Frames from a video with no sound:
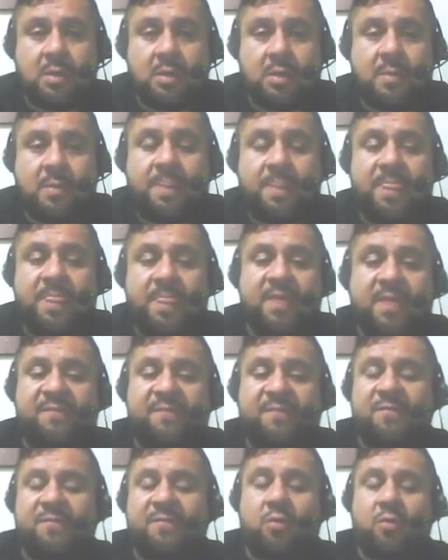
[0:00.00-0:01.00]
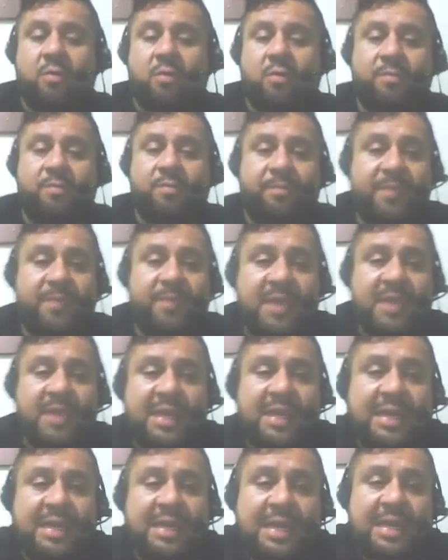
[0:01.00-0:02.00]
The form.
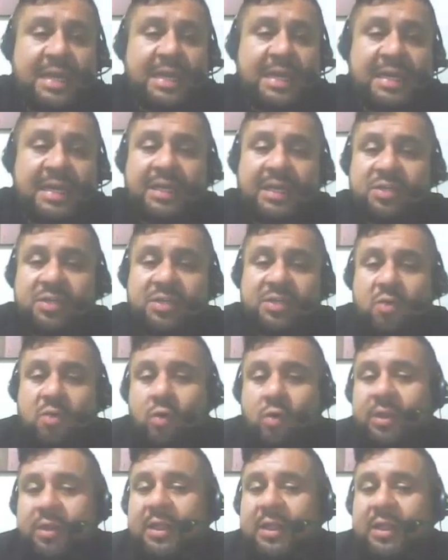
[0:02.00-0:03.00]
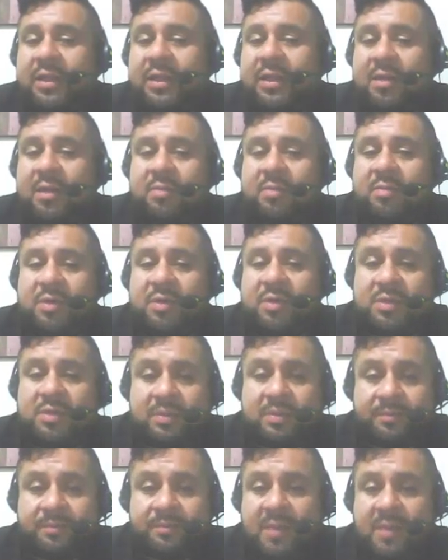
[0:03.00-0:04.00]
In English, ordinal numbers
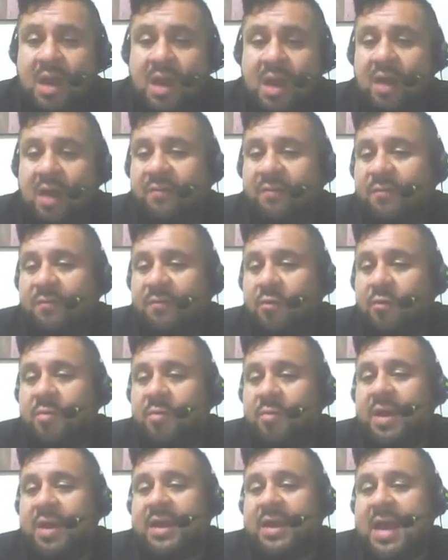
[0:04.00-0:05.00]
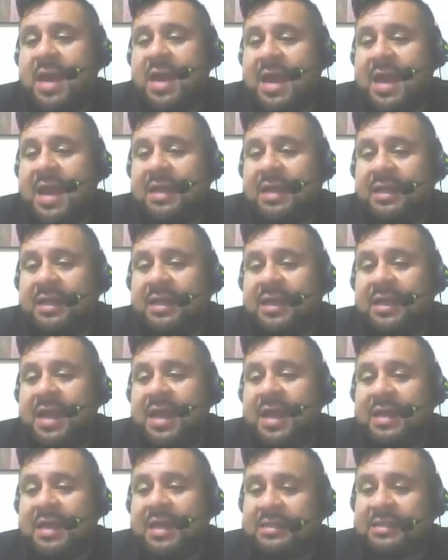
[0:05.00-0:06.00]
are formed by adding
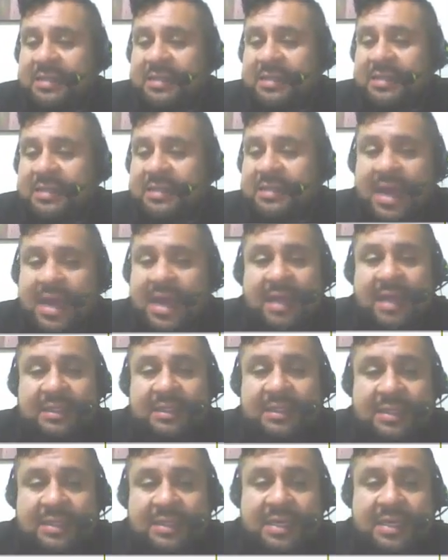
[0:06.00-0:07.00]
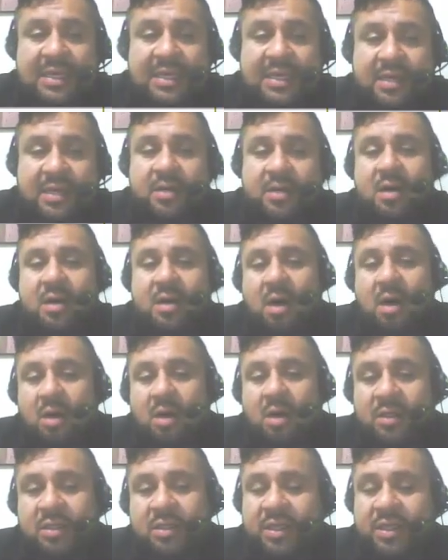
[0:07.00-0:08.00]
st and d,
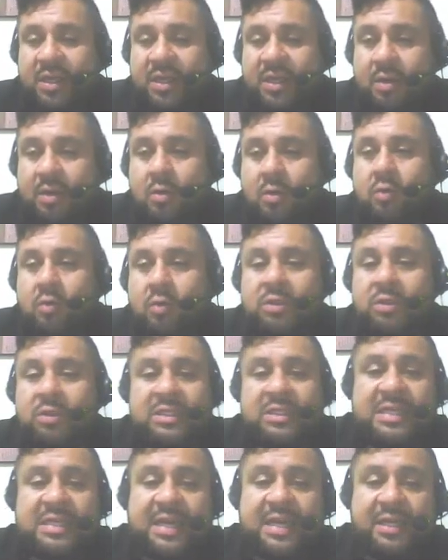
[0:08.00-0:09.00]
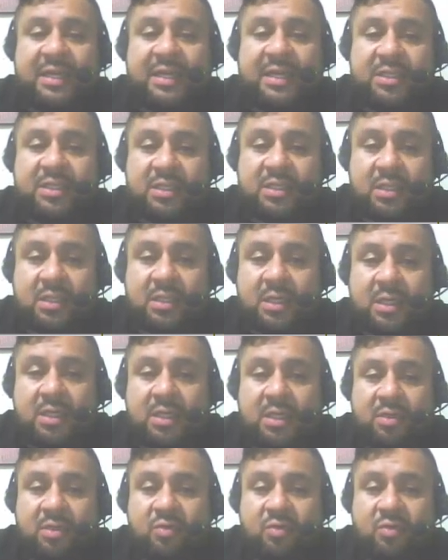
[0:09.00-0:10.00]
rd, or th
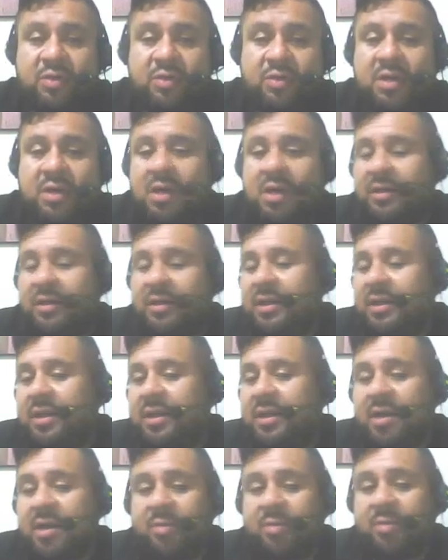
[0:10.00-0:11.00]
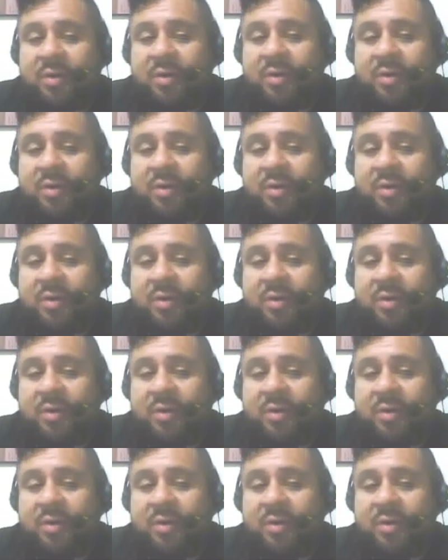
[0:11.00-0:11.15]
to the cardinal number.